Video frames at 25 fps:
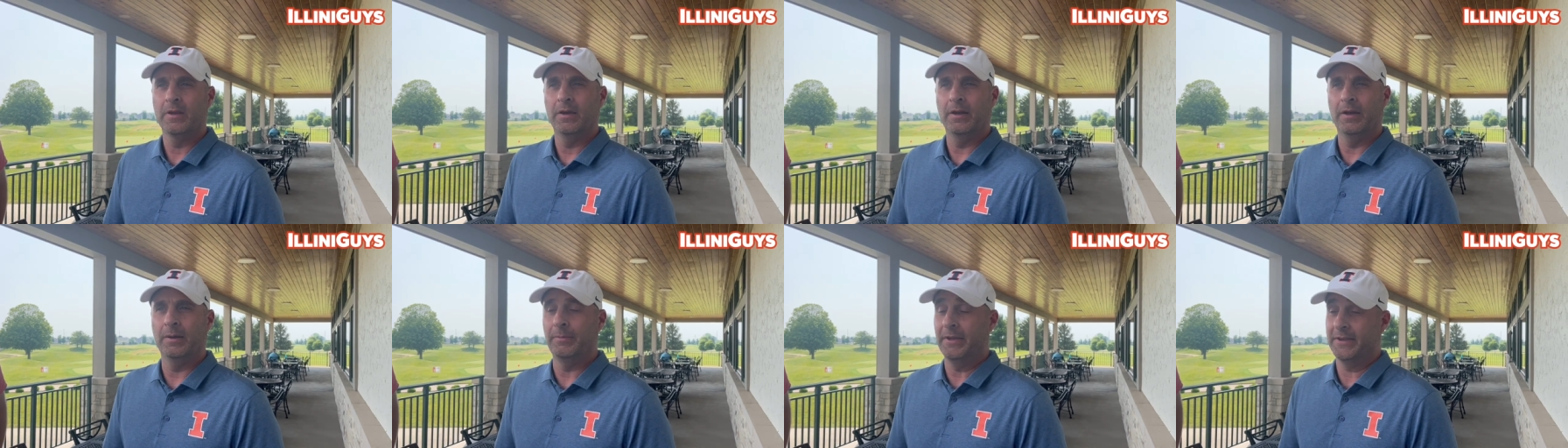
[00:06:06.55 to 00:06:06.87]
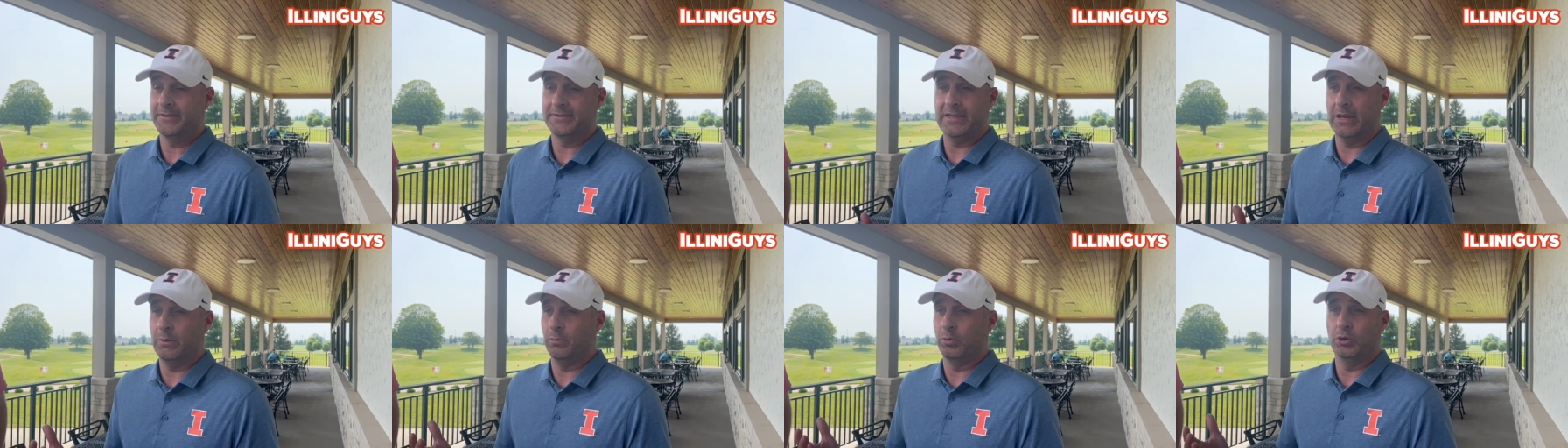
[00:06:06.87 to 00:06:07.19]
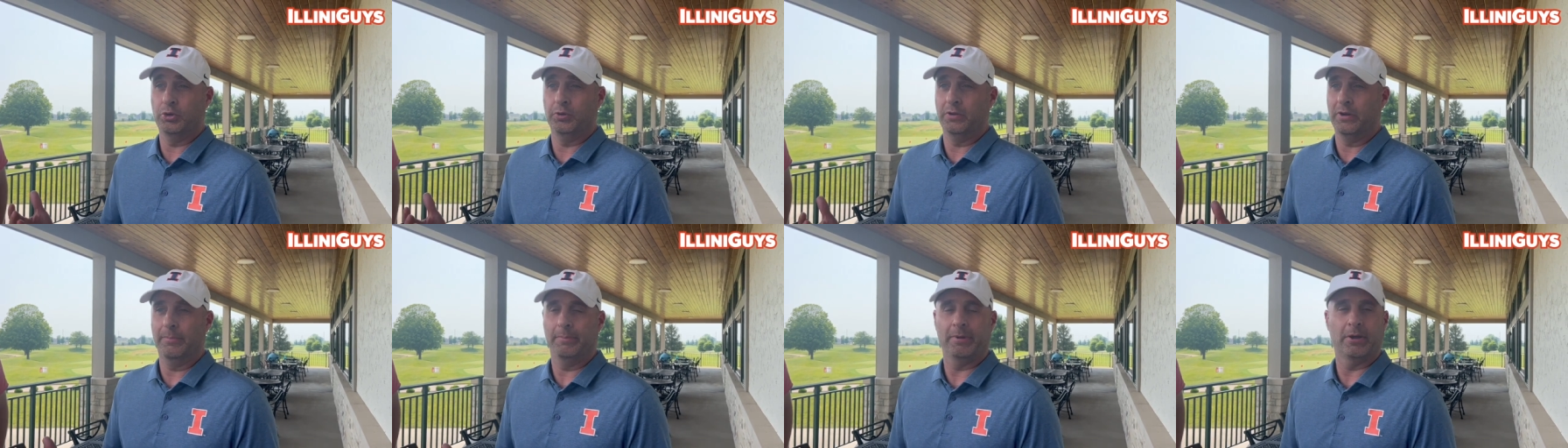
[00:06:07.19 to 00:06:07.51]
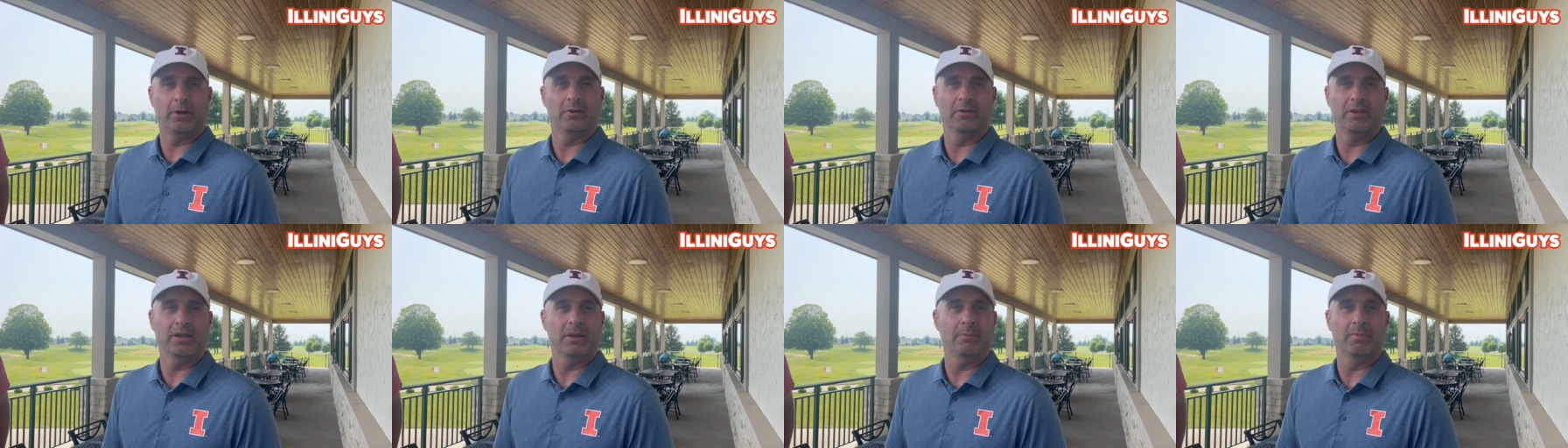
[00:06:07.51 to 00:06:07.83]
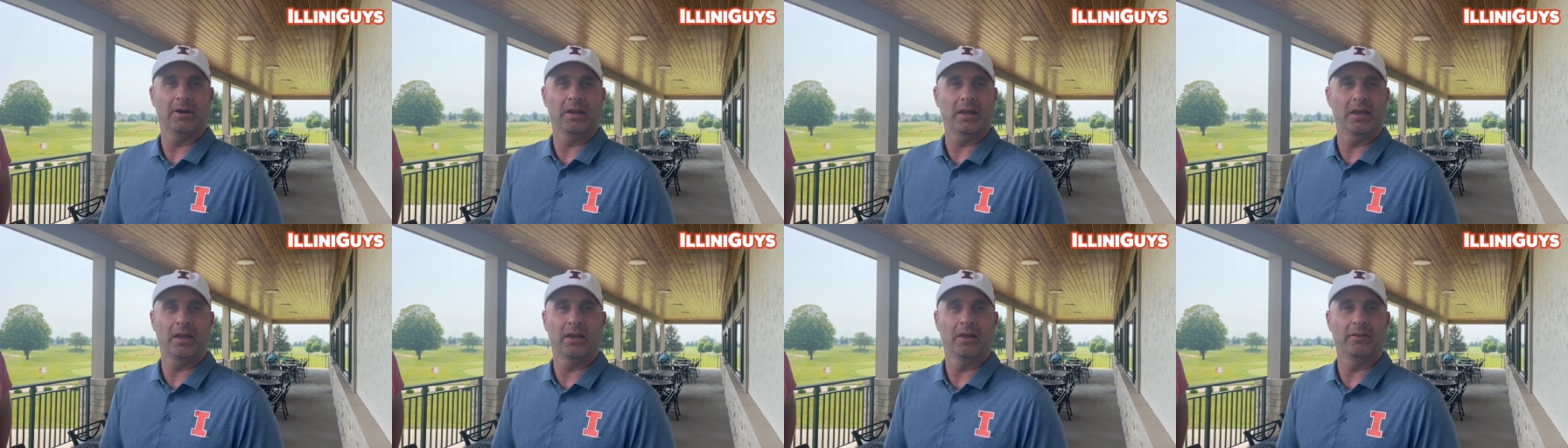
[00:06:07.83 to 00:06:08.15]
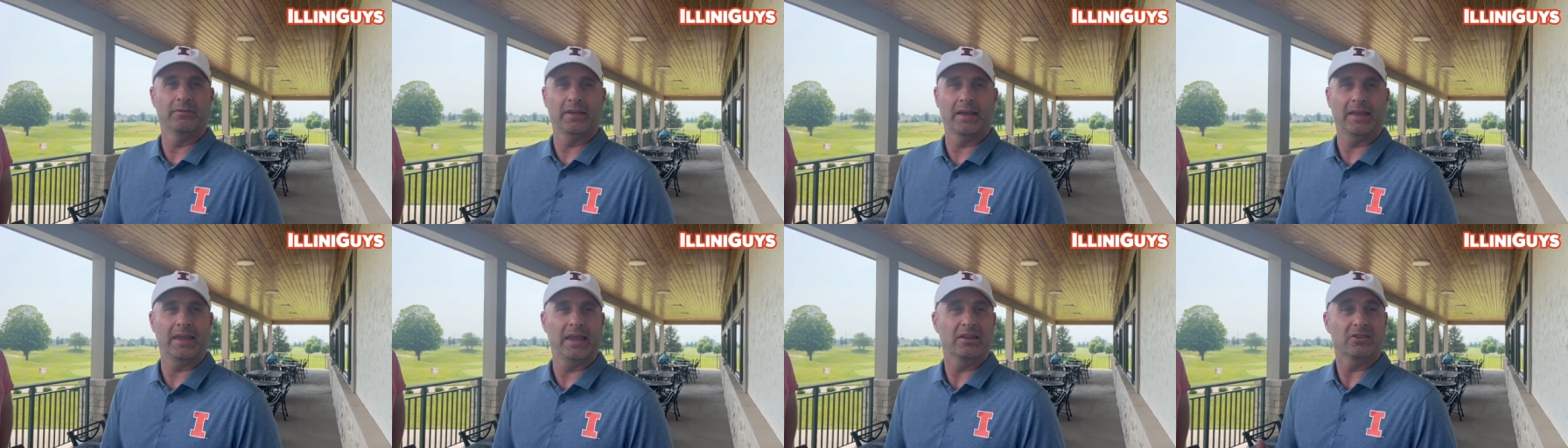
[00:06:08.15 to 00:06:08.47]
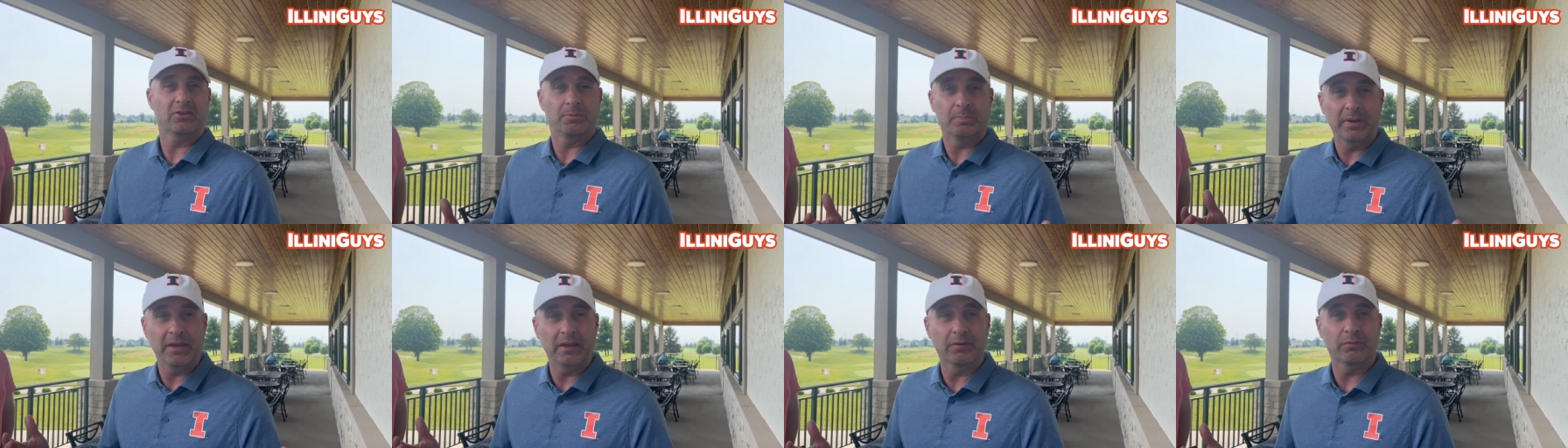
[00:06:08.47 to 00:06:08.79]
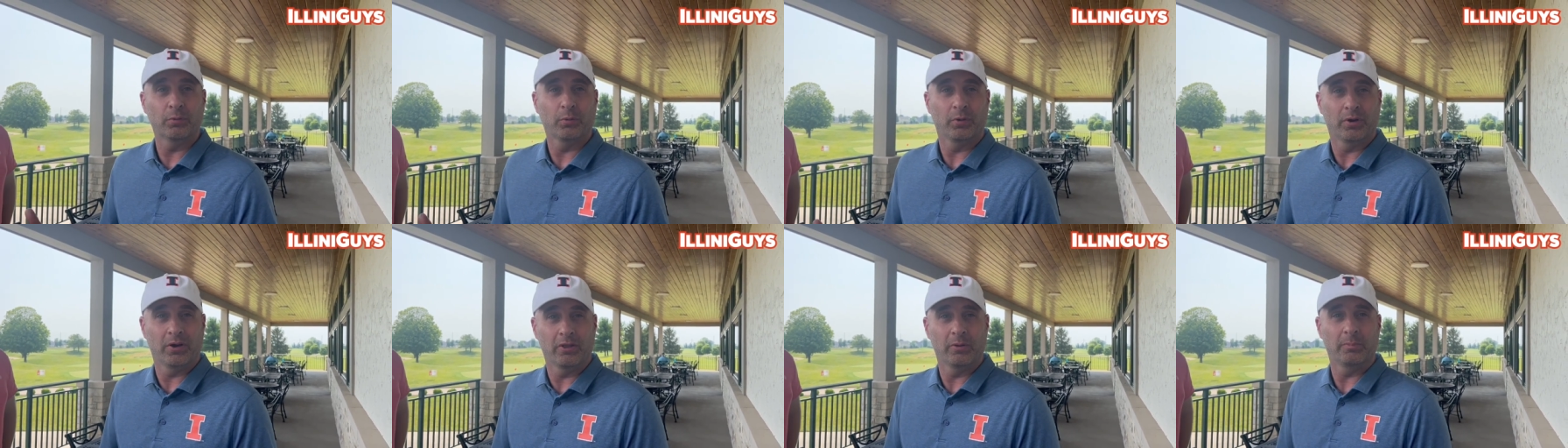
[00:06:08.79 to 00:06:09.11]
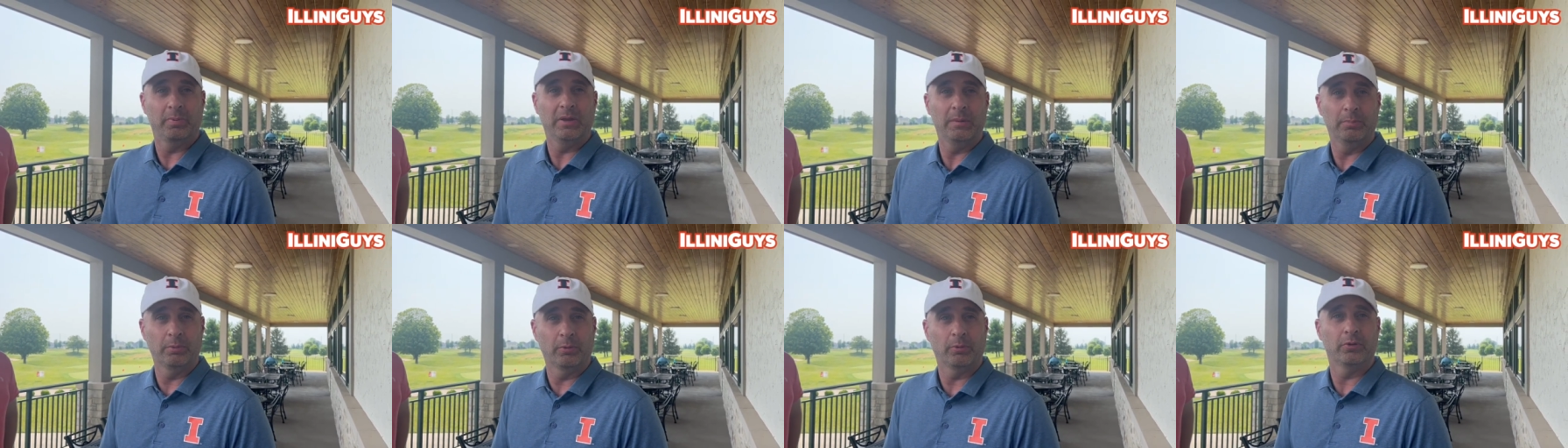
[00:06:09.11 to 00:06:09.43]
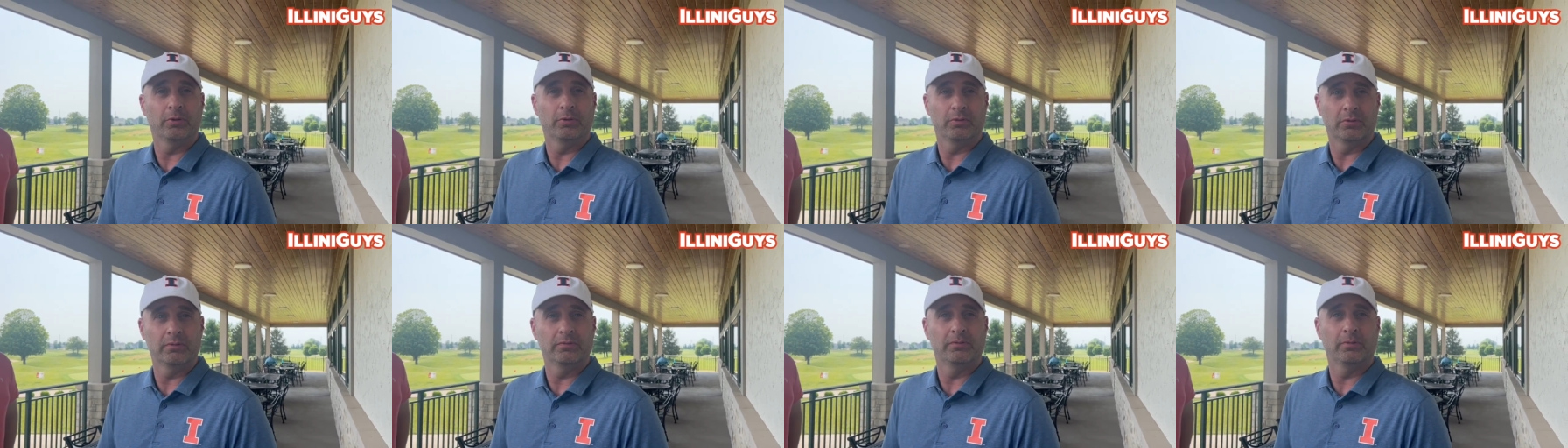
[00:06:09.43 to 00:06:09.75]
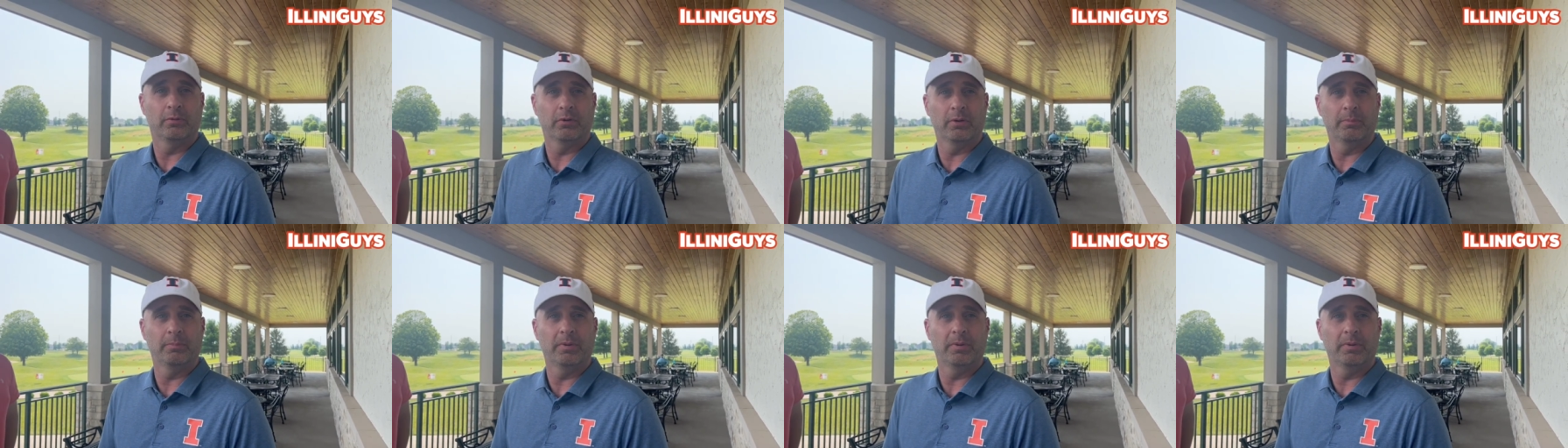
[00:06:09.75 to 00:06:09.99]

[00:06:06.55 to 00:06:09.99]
I'm not saying we're doing it better than anybody else. I can't speak for what other people are doing for. But